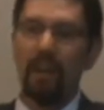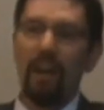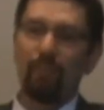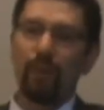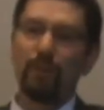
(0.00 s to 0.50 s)

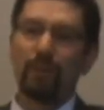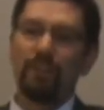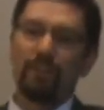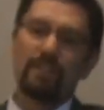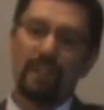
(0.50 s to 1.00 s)
If we're looking
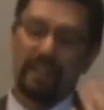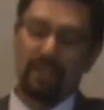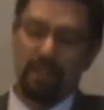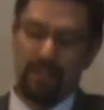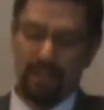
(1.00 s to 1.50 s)
to discuss a
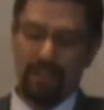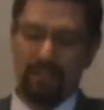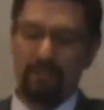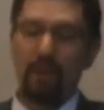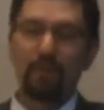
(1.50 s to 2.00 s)
particular
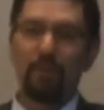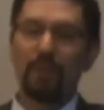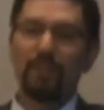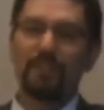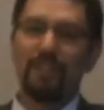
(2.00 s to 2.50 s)
foreign
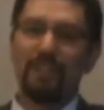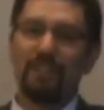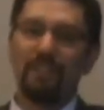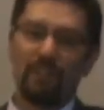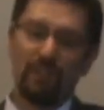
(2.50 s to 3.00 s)
policy
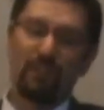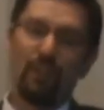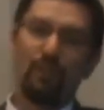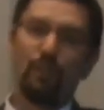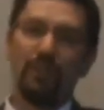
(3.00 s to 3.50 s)

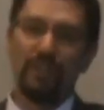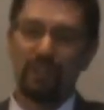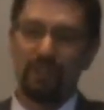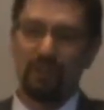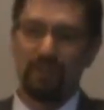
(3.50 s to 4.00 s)
concern or
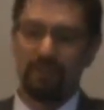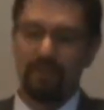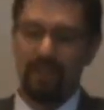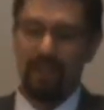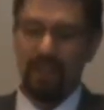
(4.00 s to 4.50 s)
issue
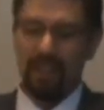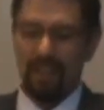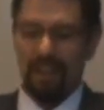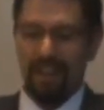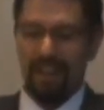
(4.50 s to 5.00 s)

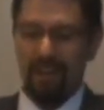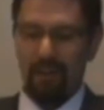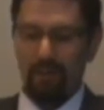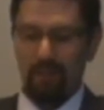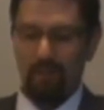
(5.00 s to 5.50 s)

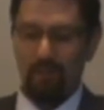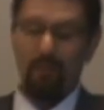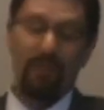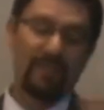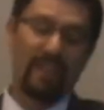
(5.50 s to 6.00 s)

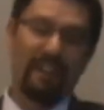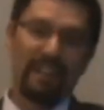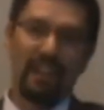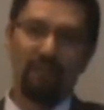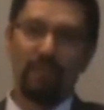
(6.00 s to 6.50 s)
with the Saudi
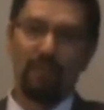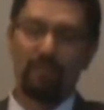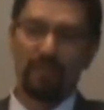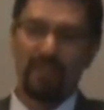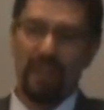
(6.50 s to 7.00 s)
government,
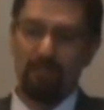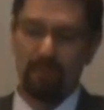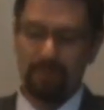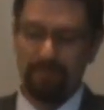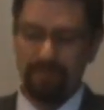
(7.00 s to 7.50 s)
for example,